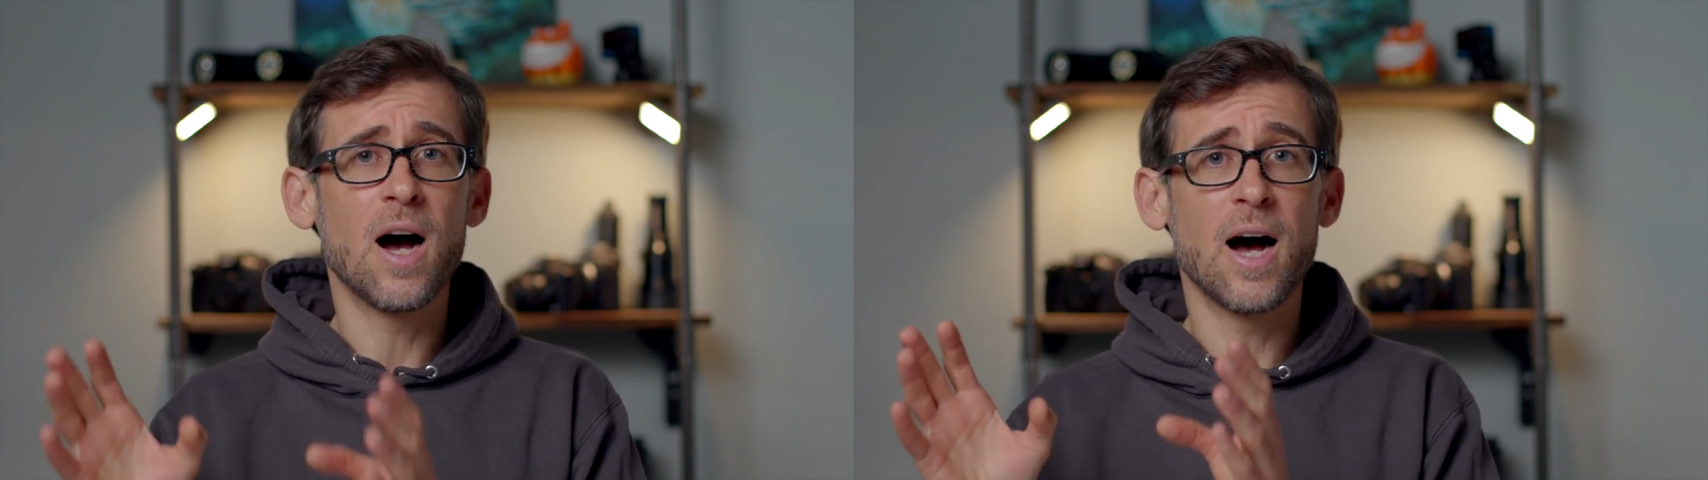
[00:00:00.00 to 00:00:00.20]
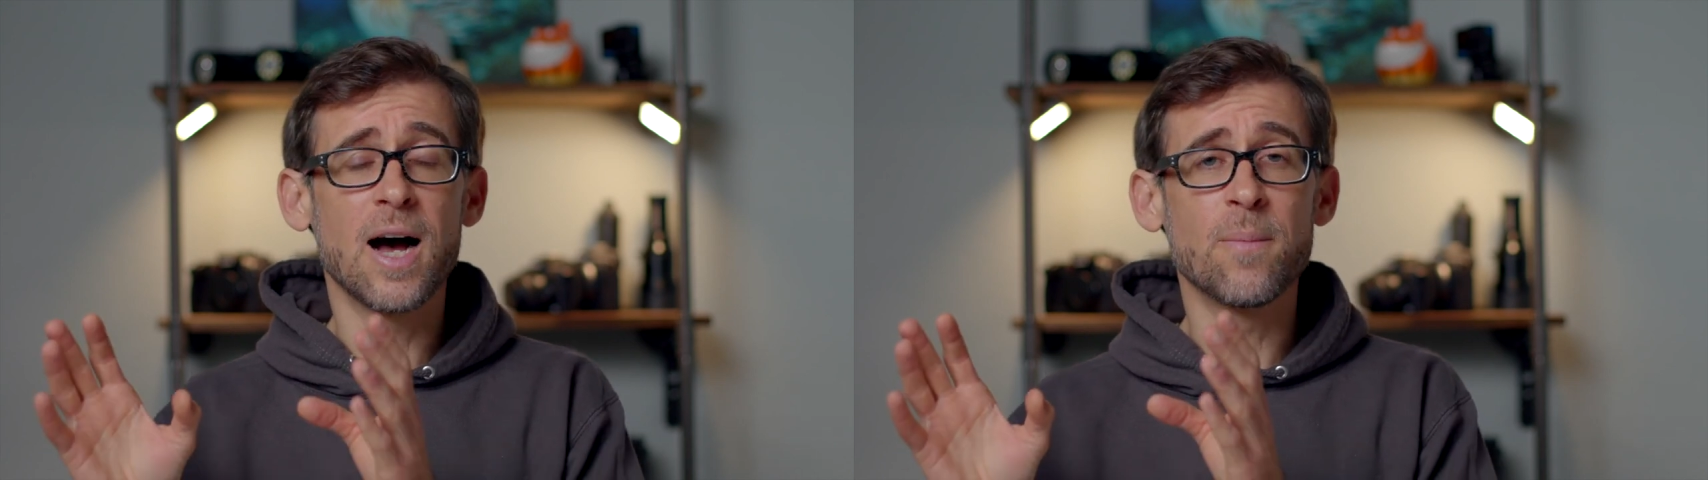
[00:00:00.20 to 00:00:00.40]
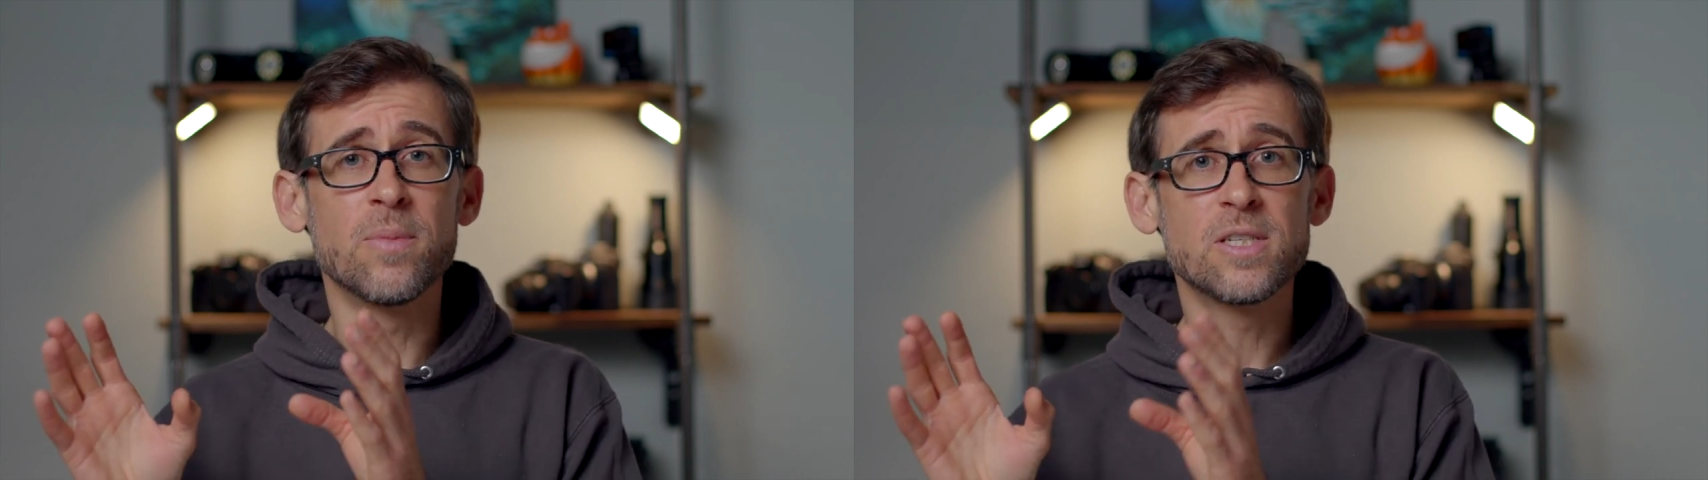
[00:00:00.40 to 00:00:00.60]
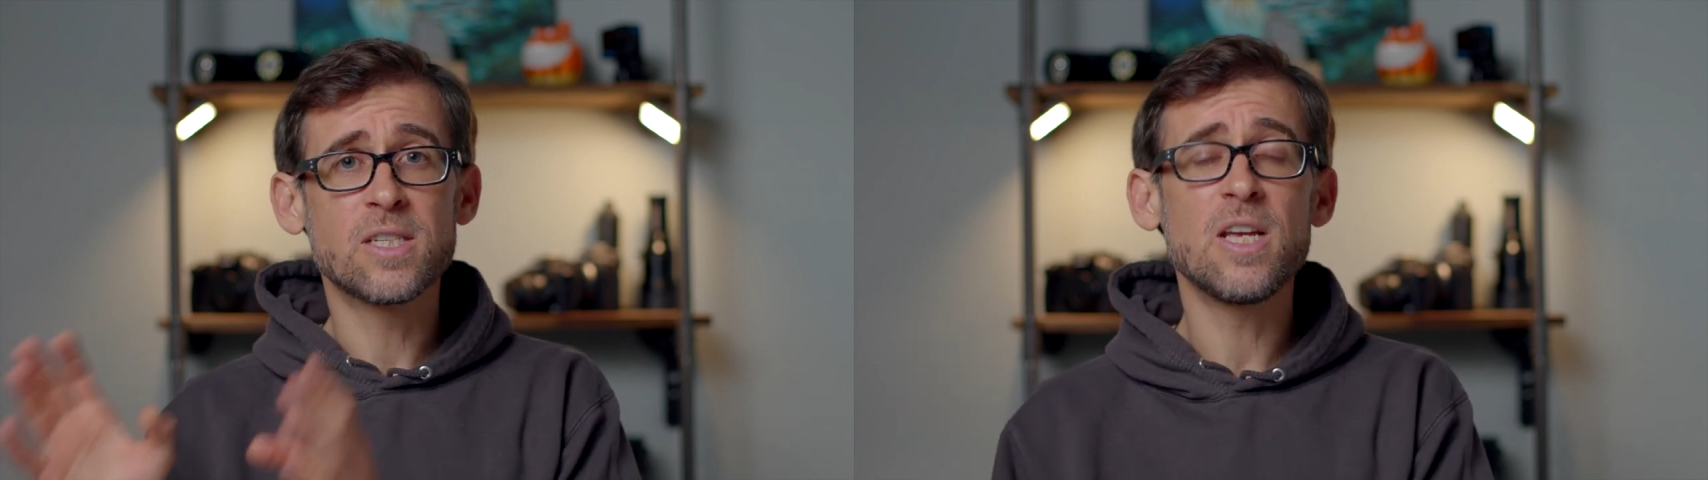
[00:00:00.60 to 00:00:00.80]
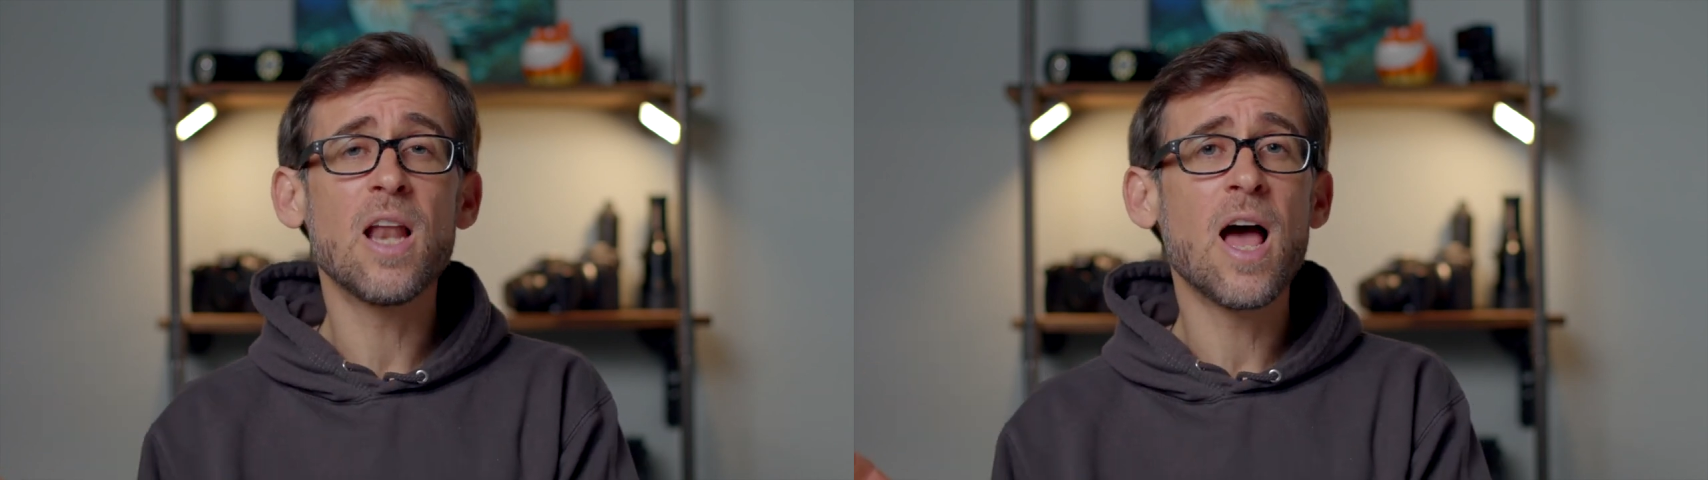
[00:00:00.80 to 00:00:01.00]

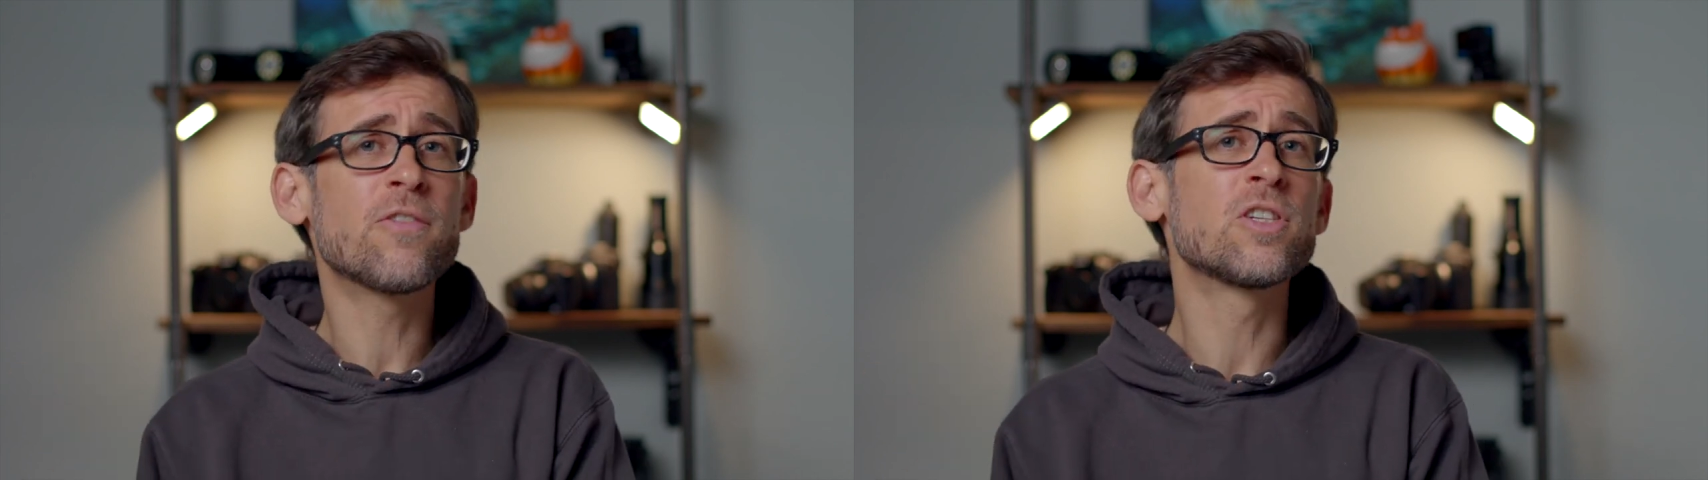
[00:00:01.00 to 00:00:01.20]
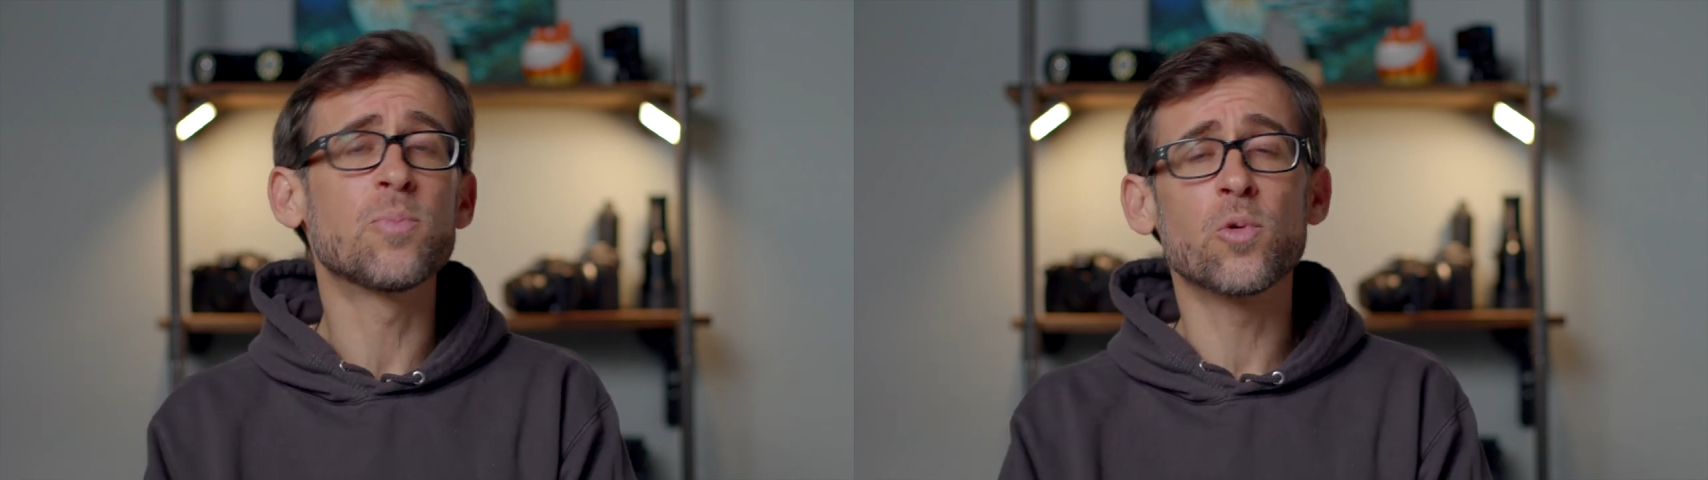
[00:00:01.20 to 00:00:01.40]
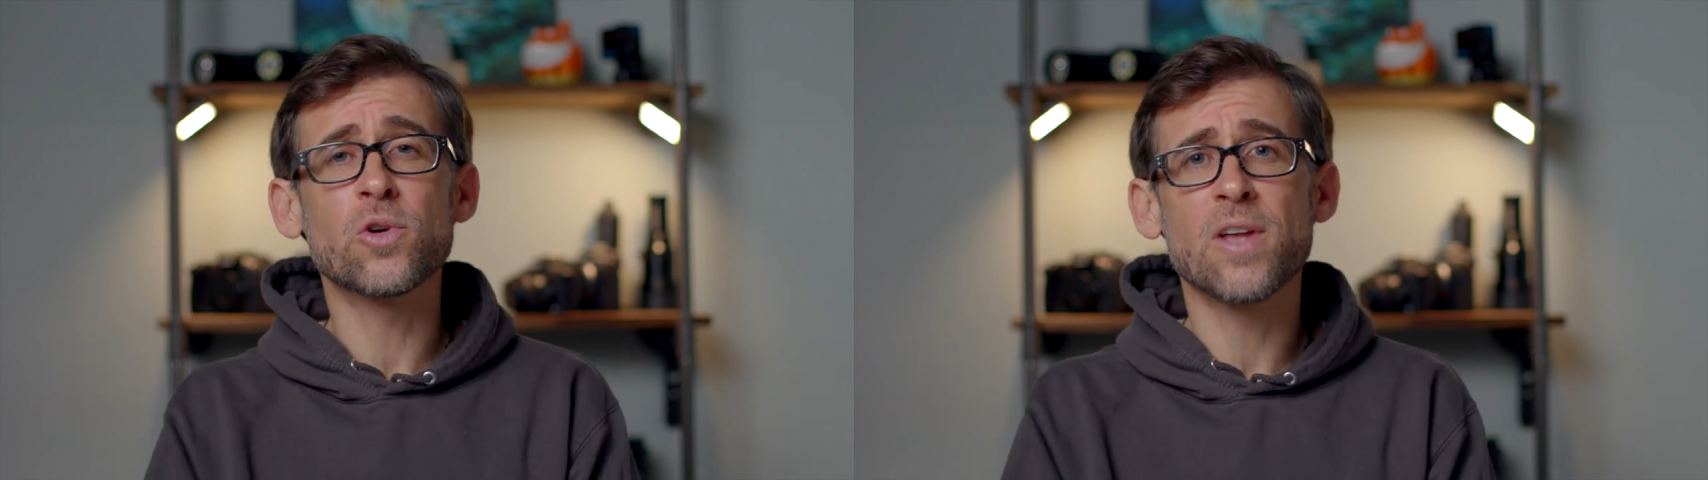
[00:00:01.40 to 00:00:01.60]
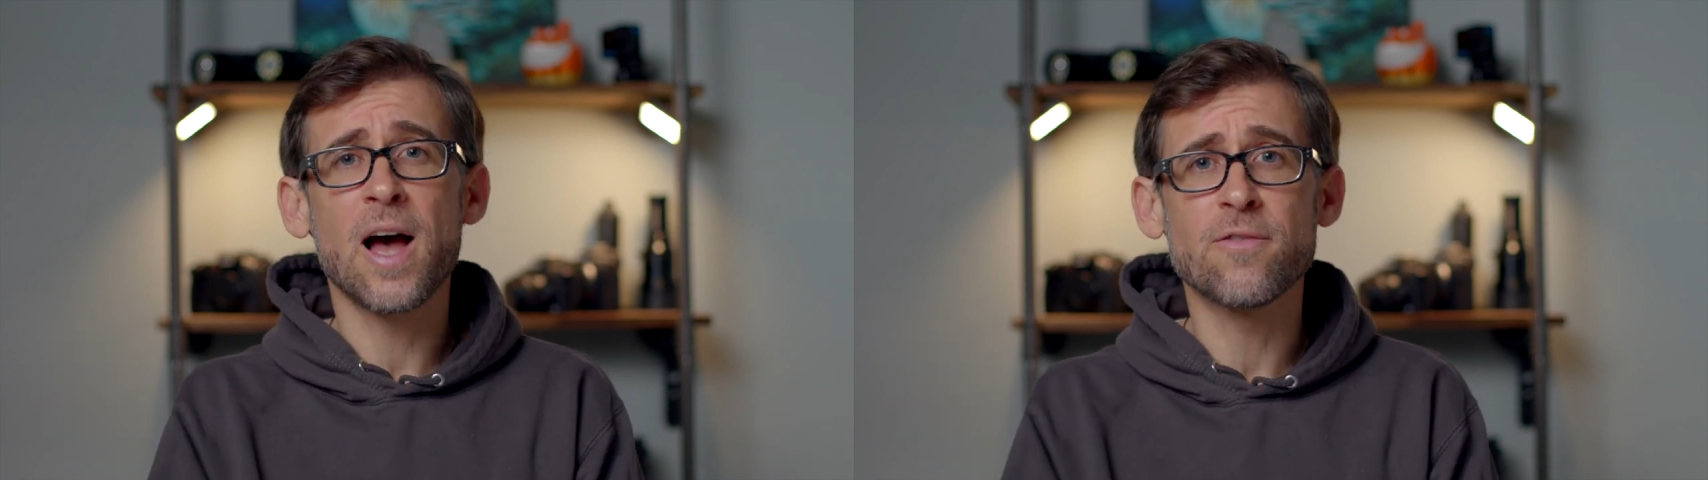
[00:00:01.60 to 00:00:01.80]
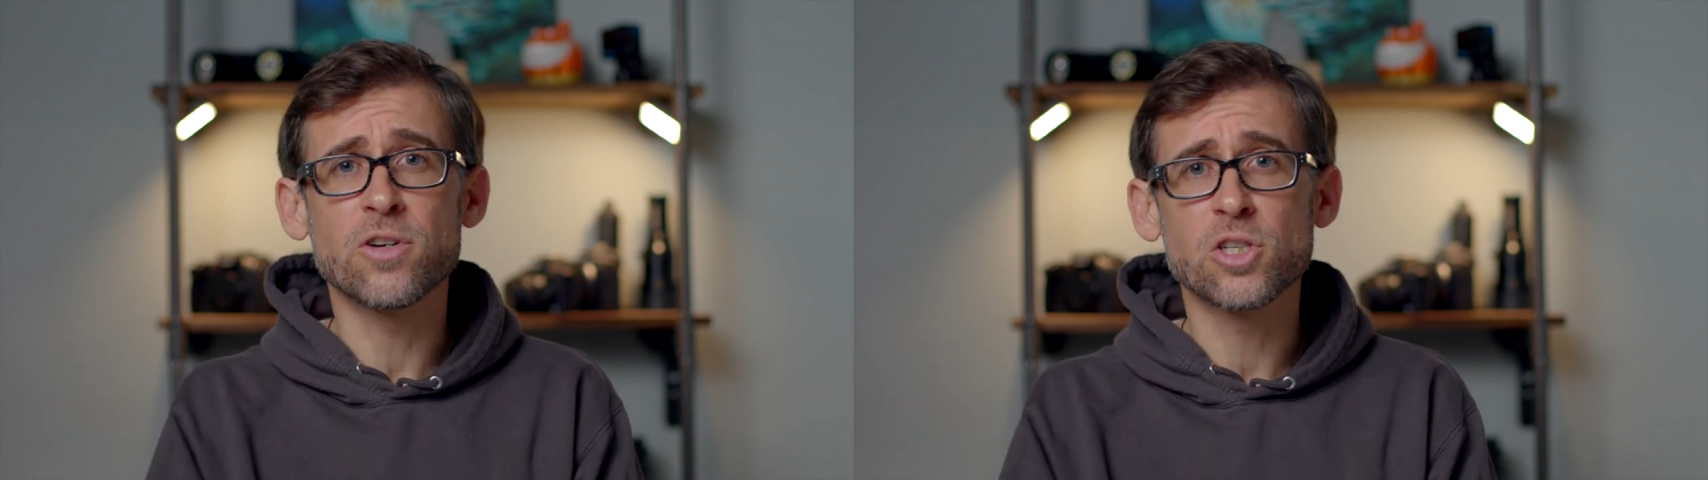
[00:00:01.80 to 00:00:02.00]
SeaLife SportDiver